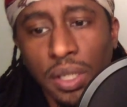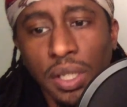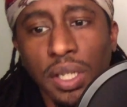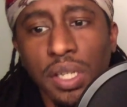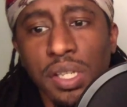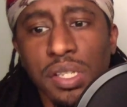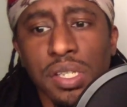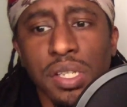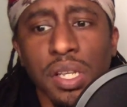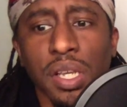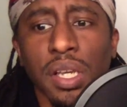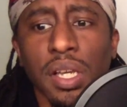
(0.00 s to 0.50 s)

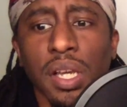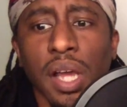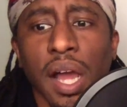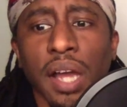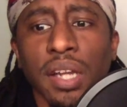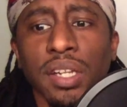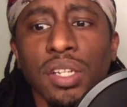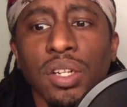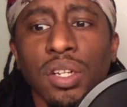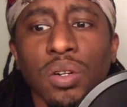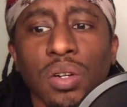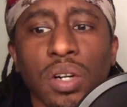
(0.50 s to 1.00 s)
He said,
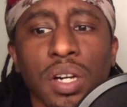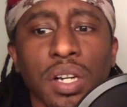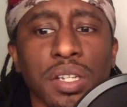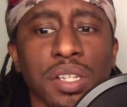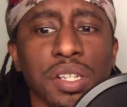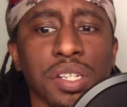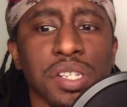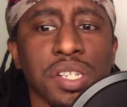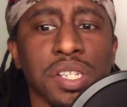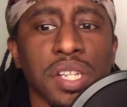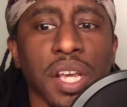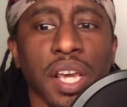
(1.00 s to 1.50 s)
I don't
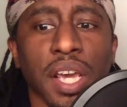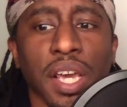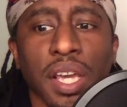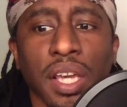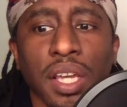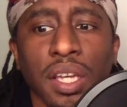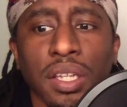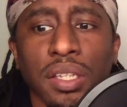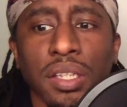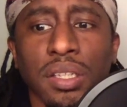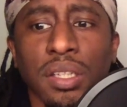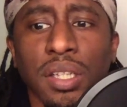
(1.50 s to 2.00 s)

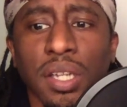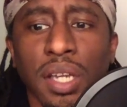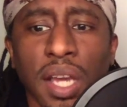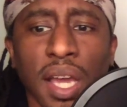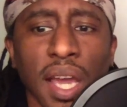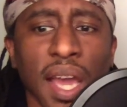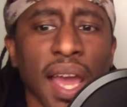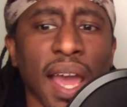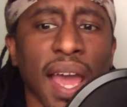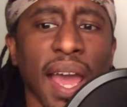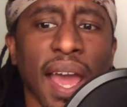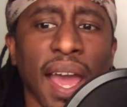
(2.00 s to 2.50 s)
understand
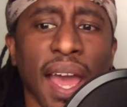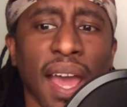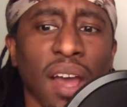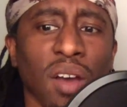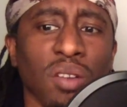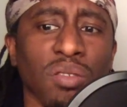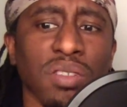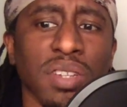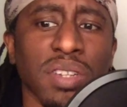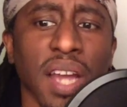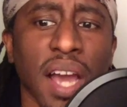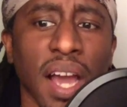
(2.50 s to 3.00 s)

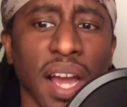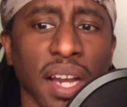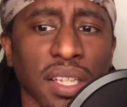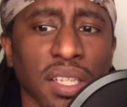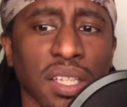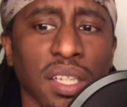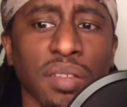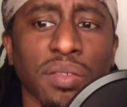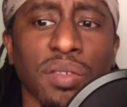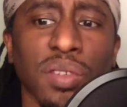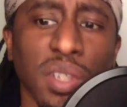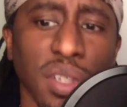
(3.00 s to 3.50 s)
how not
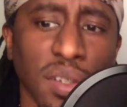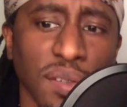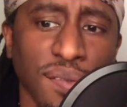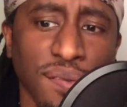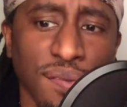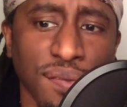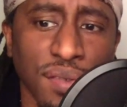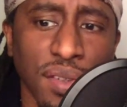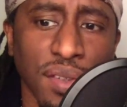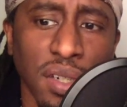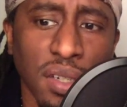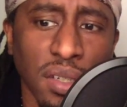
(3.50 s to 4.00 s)
giving a
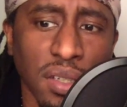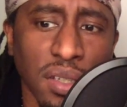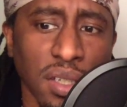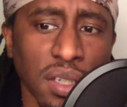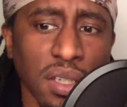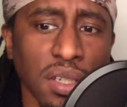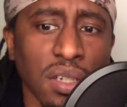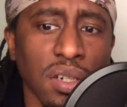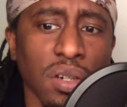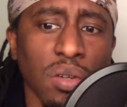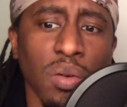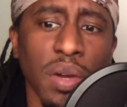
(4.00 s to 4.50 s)
fuck
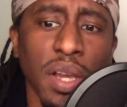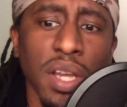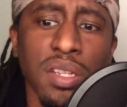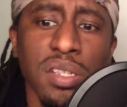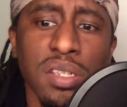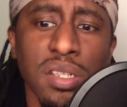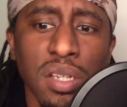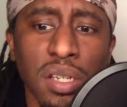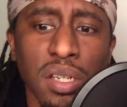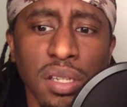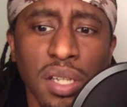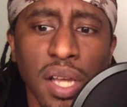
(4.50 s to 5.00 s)

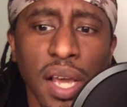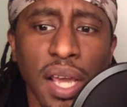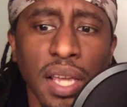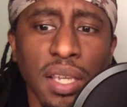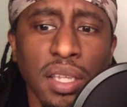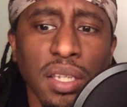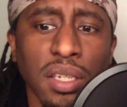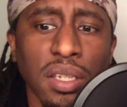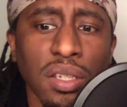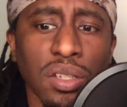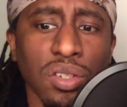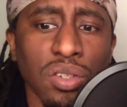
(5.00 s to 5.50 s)
equates to
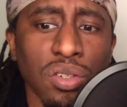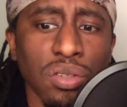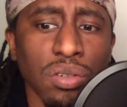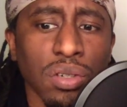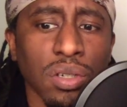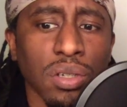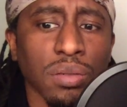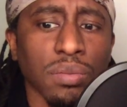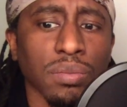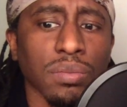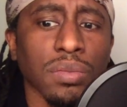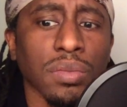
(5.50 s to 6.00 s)
liking
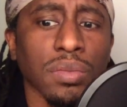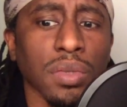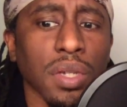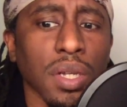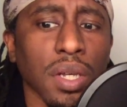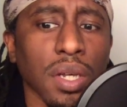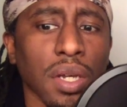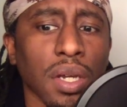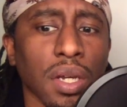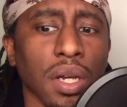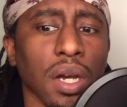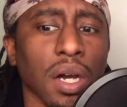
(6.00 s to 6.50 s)
Trump.
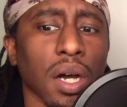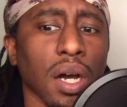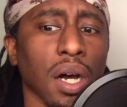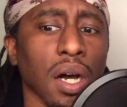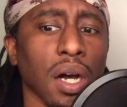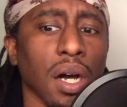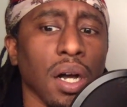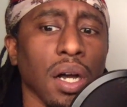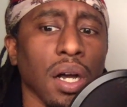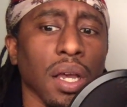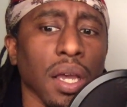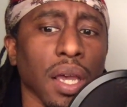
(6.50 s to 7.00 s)

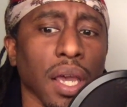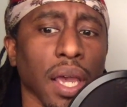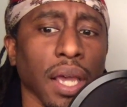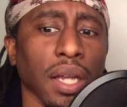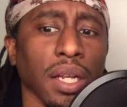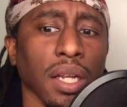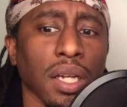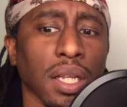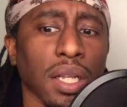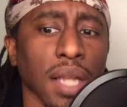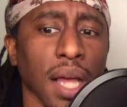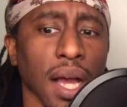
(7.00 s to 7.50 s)
Uh,
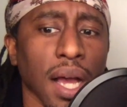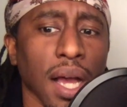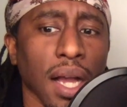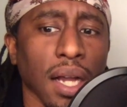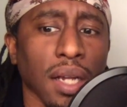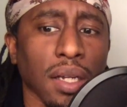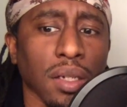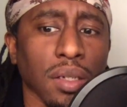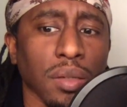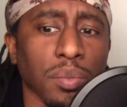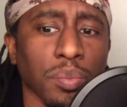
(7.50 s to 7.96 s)
eight o'clock